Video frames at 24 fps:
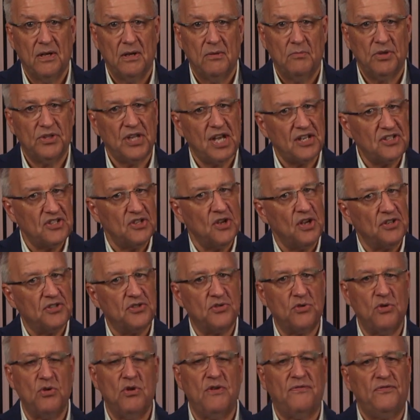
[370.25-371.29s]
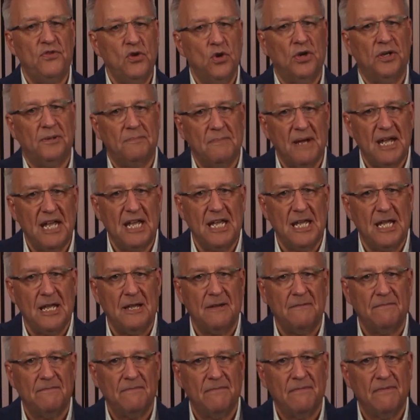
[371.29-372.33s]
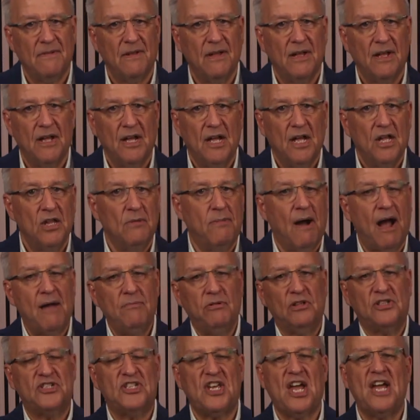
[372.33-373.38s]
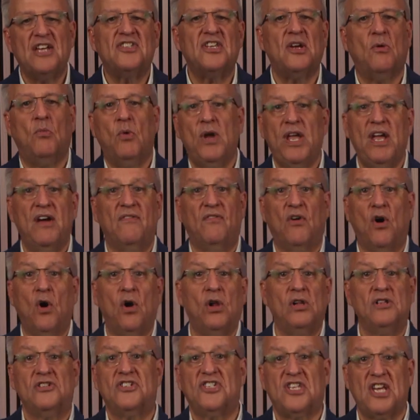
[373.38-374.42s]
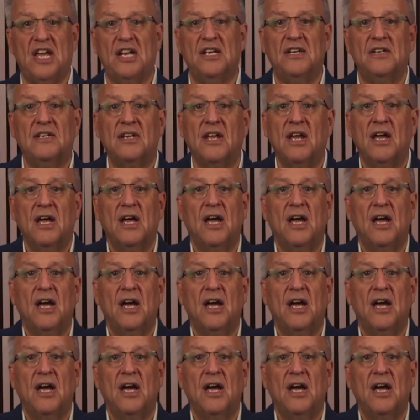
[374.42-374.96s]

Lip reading: But that's not true of you and me. The Bible says that we have all sinned